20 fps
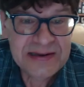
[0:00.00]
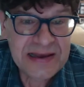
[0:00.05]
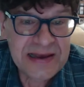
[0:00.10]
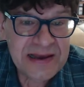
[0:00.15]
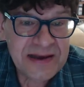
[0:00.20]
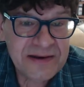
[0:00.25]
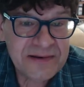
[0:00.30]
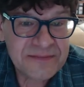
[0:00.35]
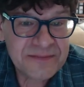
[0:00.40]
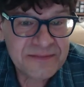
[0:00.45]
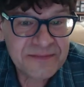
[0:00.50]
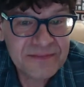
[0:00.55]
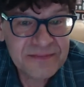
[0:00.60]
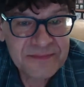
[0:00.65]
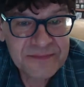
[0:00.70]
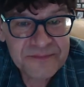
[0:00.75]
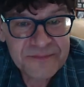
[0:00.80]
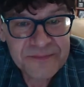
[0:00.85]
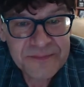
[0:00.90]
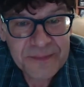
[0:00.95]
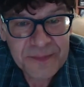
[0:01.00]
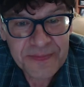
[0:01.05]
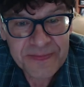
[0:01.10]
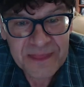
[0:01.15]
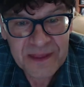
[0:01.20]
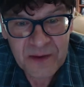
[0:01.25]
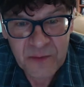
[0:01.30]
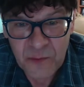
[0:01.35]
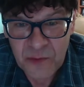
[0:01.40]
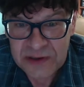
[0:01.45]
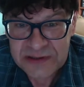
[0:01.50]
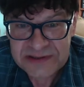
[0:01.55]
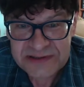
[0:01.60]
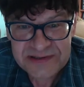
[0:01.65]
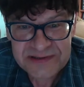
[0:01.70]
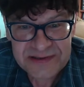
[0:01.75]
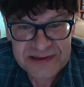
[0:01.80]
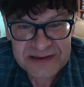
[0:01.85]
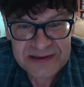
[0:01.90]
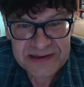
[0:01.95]
out
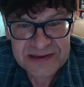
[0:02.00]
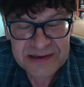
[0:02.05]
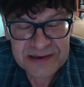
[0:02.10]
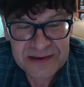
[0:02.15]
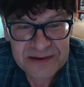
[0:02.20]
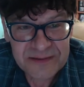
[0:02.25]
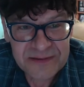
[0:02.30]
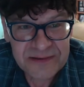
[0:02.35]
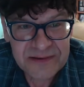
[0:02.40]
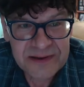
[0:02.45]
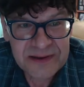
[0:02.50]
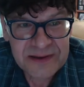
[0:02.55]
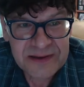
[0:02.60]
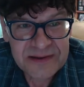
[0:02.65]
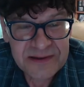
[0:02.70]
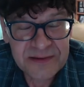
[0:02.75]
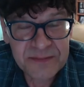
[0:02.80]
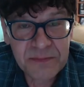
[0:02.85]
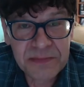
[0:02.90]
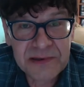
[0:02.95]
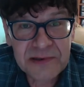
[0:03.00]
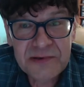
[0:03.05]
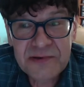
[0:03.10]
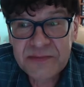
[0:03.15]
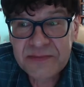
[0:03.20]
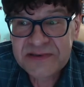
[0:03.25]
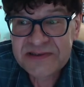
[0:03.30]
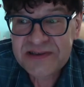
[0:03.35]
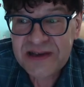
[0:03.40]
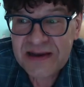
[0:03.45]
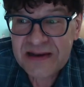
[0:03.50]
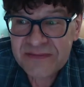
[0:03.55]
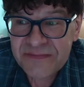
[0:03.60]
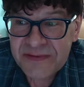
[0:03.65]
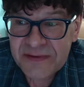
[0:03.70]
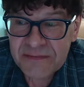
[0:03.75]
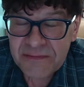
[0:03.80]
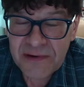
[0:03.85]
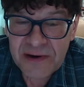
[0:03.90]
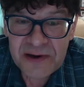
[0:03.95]
once the uh, the bloom is
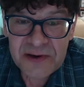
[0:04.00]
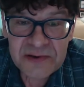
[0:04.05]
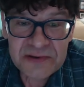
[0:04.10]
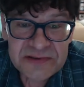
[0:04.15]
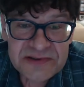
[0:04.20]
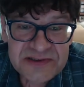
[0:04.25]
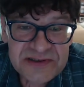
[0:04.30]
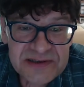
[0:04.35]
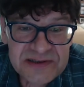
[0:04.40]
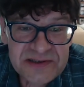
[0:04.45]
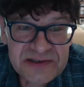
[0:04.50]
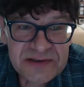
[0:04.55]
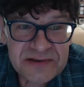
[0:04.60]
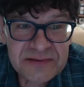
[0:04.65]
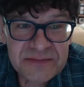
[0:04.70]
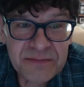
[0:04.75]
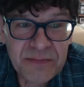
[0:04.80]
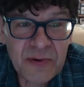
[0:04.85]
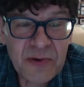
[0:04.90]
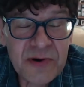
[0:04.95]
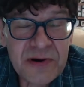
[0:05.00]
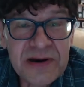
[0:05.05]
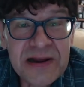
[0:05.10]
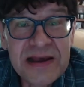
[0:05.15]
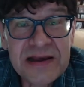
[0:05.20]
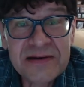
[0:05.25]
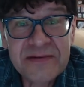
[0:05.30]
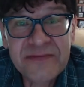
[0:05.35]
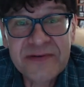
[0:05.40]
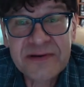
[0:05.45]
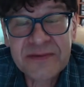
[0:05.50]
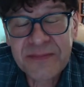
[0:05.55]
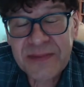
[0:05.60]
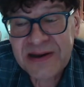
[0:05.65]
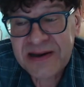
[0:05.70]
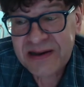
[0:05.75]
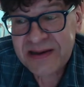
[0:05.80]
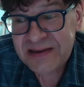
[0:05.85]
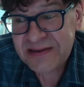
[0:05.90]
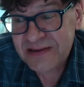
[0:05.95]
off the rose that you're bored out of your
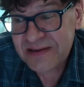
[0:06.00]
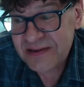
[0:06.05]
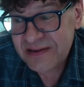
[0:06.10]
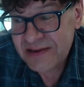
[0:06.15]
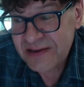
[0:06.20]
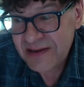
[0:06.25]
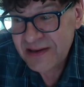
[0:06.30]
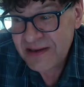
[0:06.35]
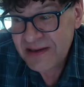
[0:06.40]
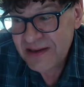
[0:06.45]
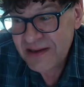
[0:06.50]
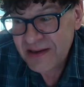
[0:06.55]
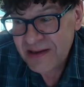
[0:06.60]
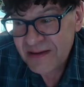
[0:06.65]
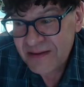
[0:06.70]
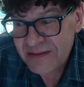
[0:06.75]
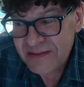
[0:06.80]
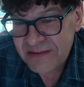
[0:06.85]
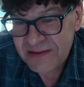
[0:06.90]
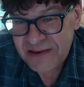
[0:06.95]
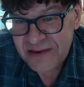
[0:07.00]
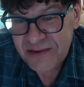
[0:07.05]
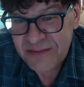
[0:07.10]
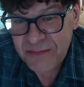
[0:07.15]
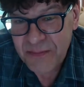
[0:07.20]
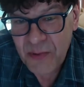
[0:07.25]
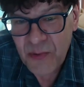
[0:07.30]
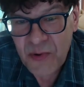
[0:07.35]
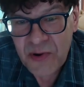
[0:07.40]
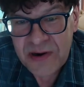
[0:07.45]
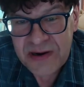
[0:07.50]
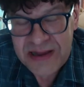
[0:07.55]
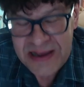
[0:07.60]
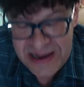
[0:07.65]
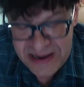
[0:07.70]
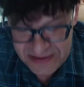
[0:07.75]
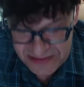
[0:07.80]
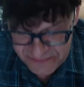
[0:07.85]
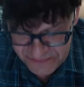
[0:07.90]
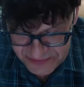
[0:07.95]
mind. You know, bored
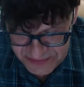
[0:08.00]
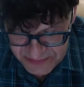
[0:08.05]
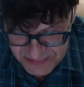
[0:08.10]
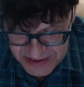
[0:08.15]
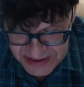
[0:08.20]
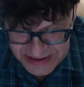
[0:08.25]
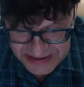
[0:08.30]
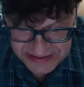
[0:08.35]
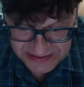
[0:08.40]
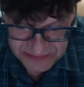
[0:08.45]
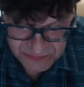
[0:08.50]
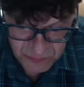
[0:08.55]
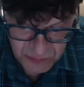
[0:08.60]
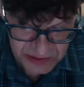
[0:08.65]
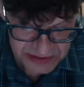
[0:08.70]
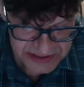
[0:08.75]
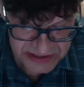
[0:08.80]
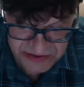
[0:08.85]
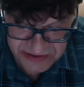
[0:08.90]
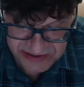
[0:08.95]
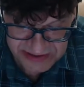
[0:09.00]
out of your mind. What are you